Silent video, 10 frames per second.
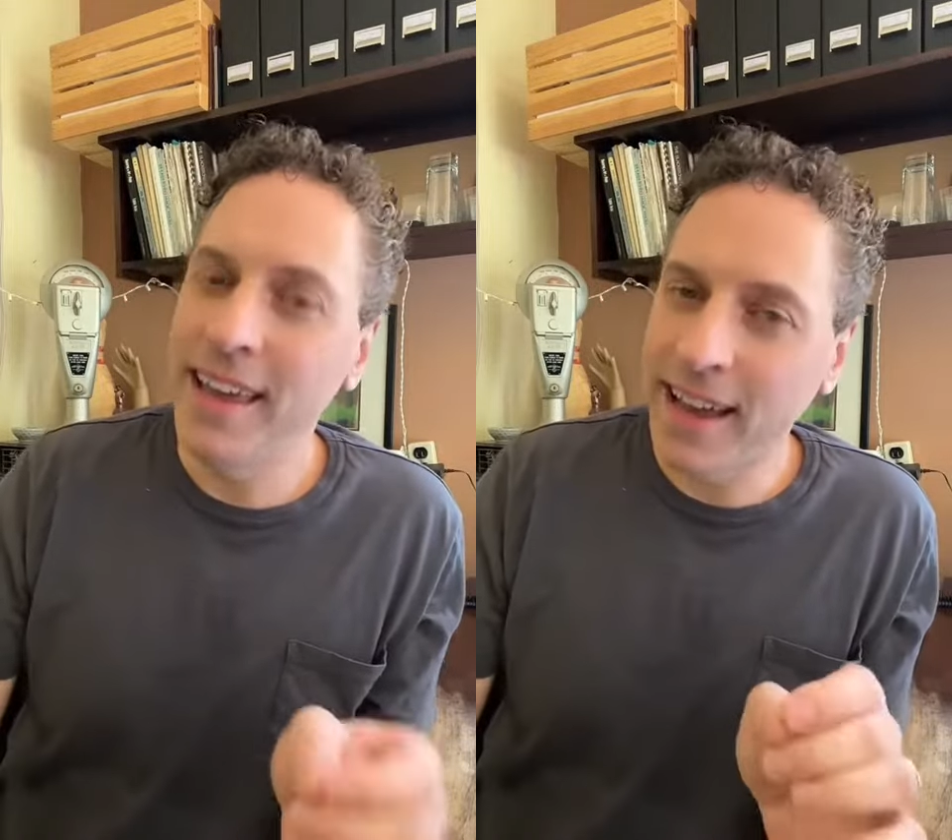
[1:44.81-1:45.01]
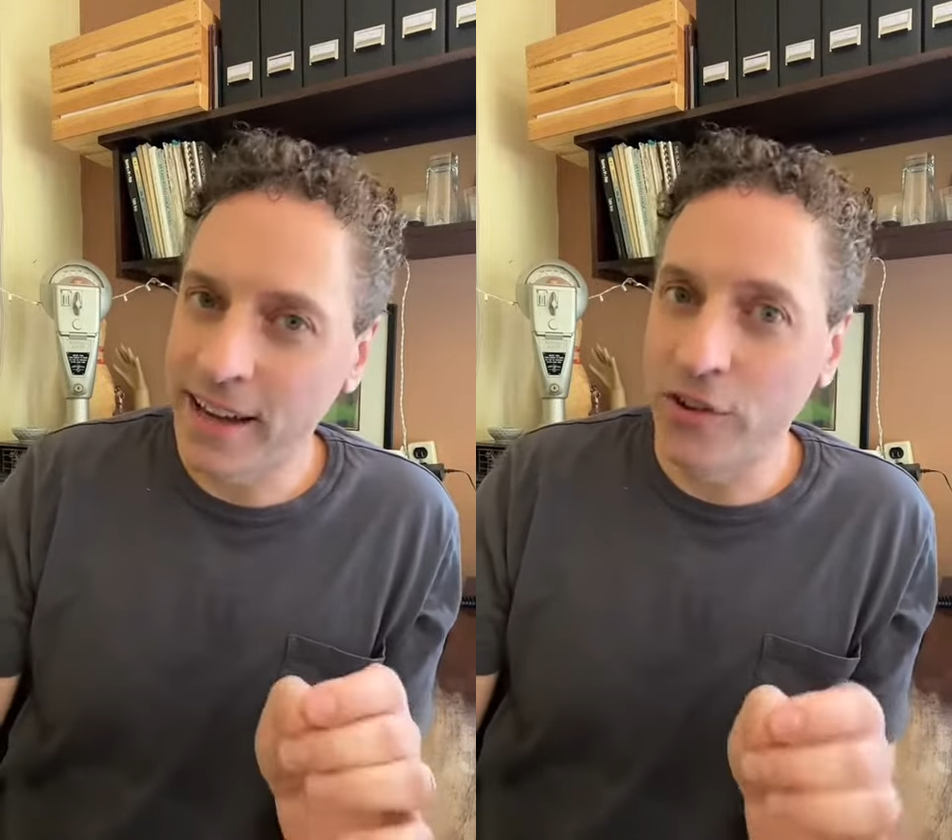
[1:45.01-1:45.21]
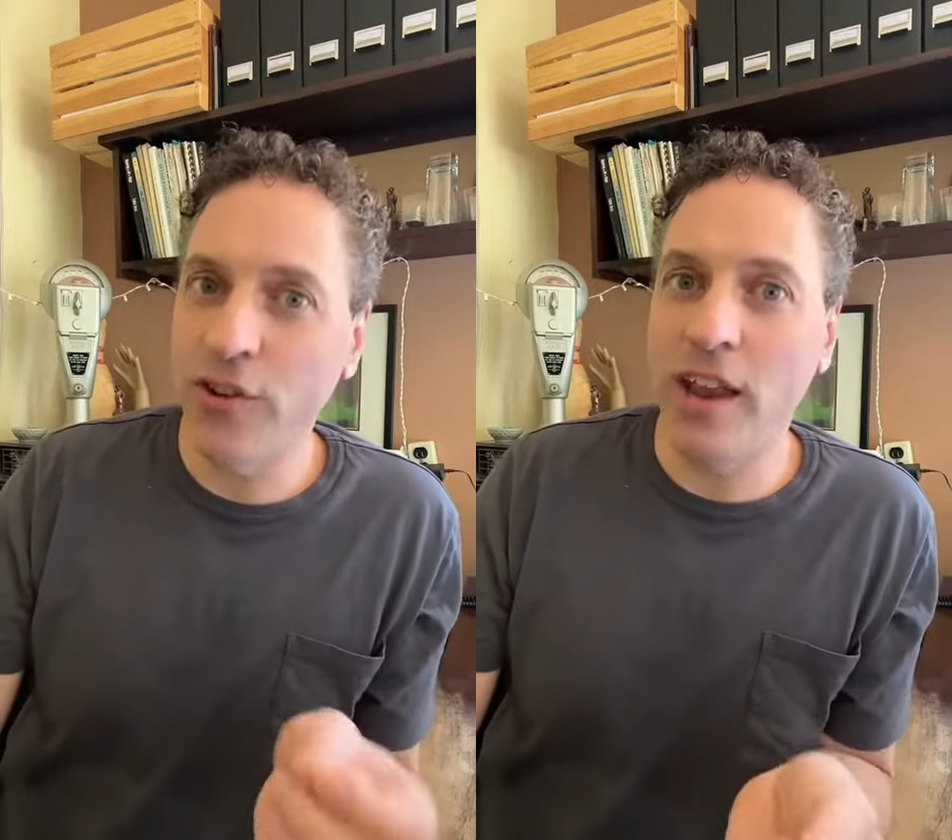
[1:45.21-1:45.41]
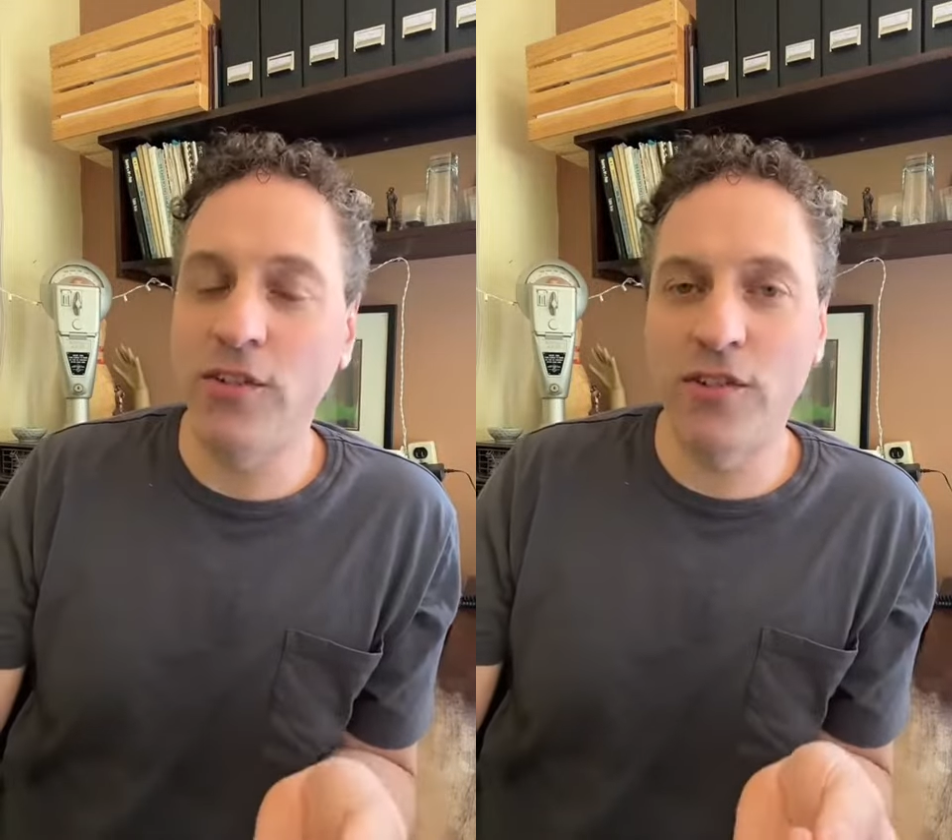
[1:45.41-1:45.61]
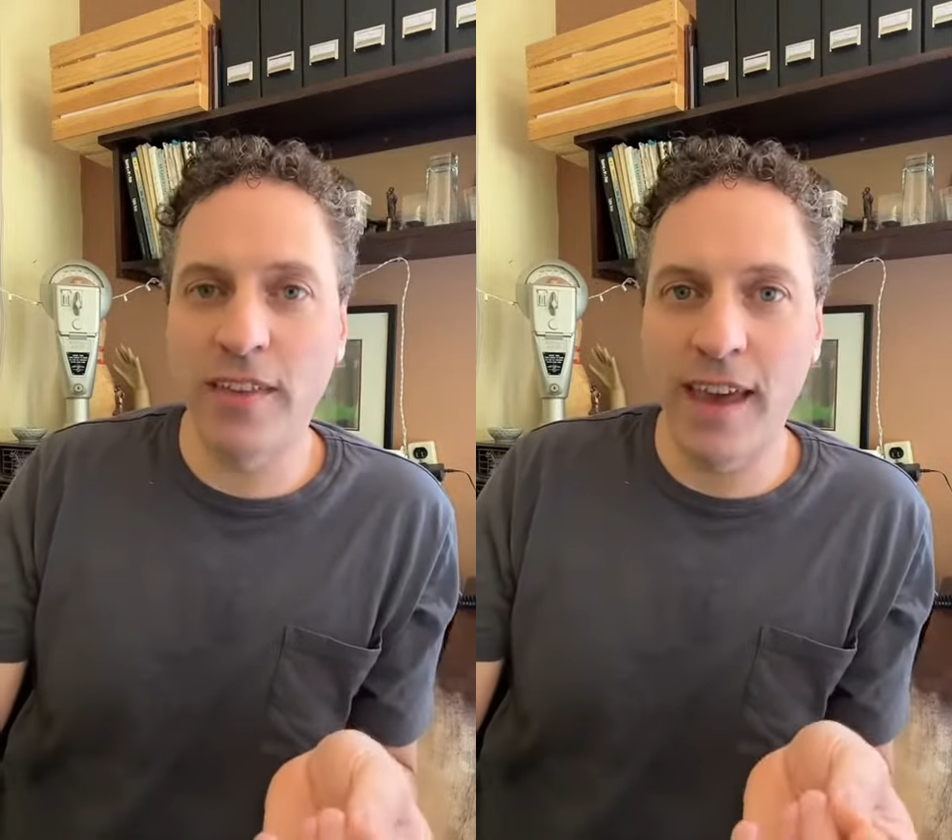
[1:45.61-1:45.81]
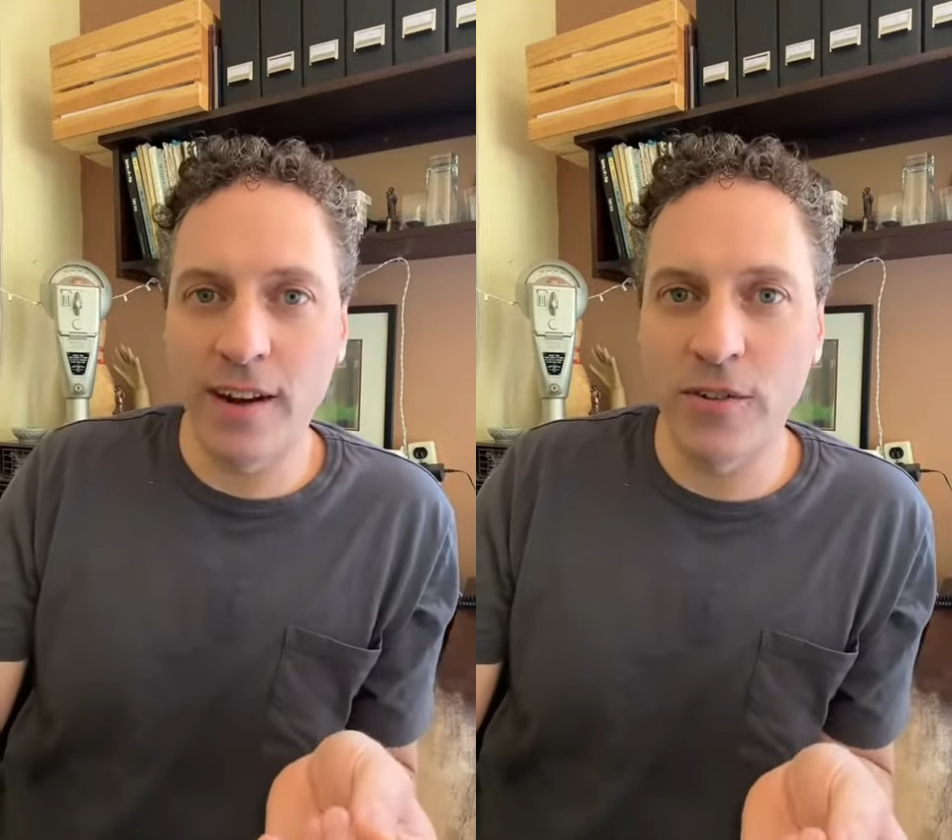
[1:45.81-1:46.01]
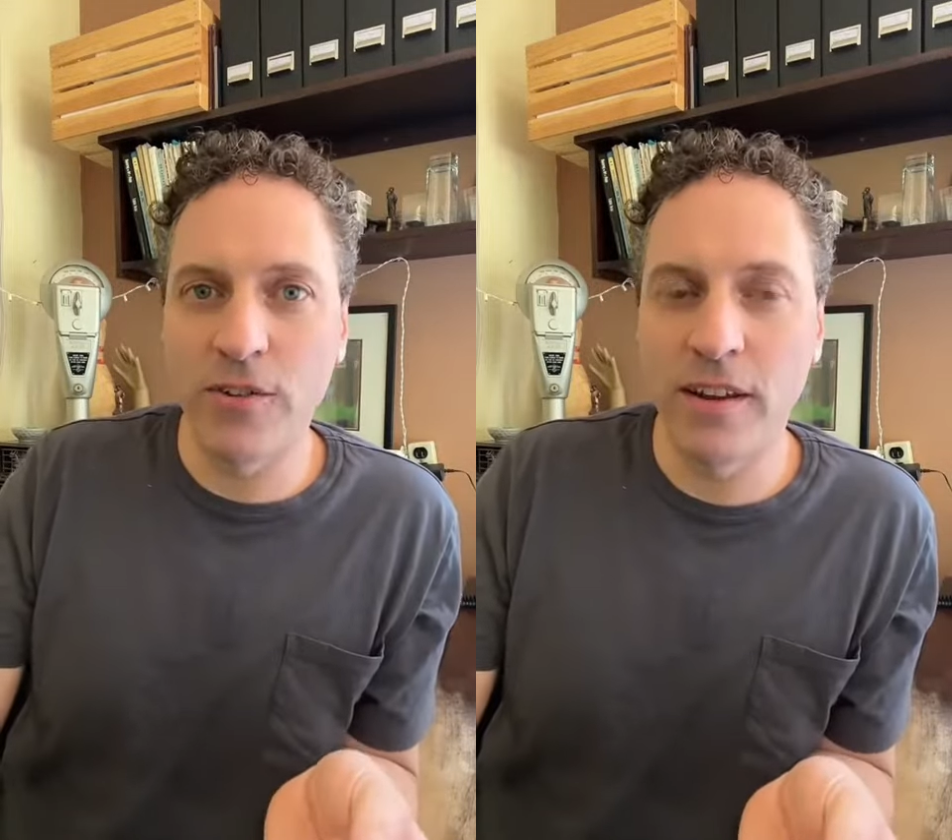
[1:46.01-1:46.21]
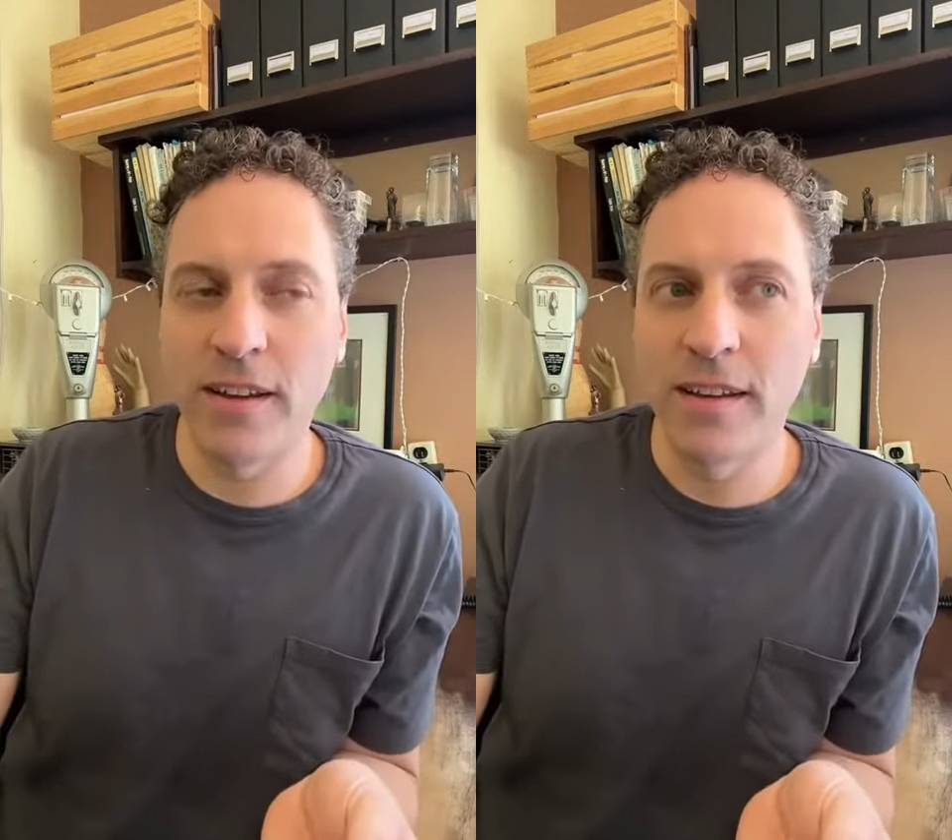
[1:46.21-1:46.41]
it kind of changes the
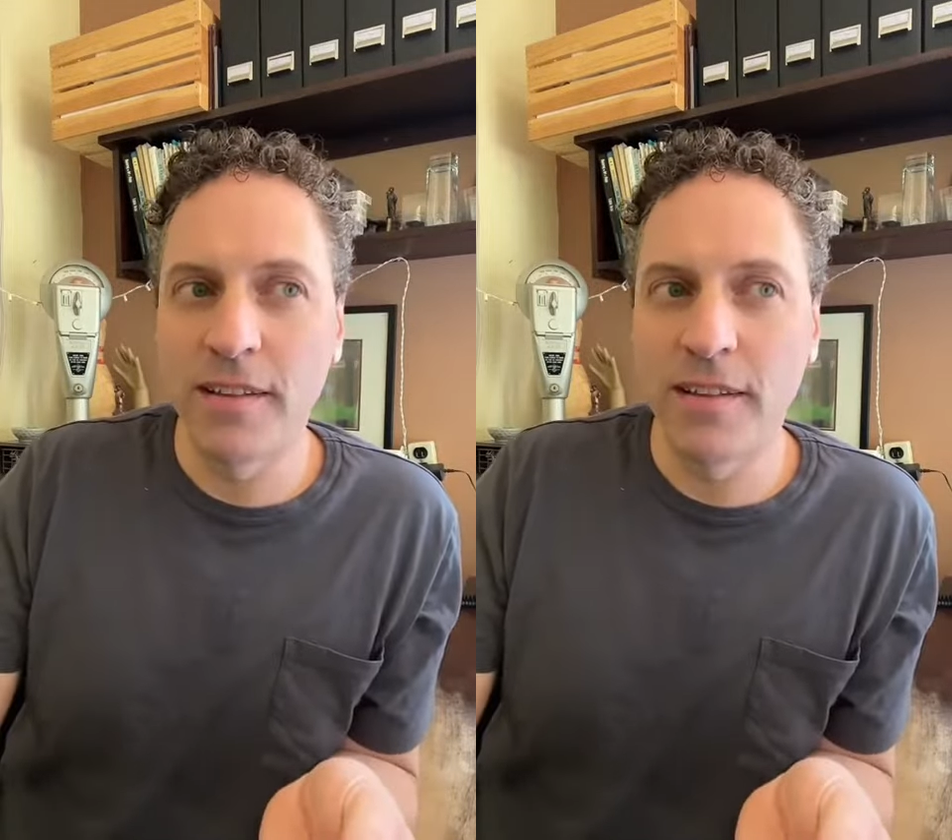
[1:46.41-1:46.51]
energy.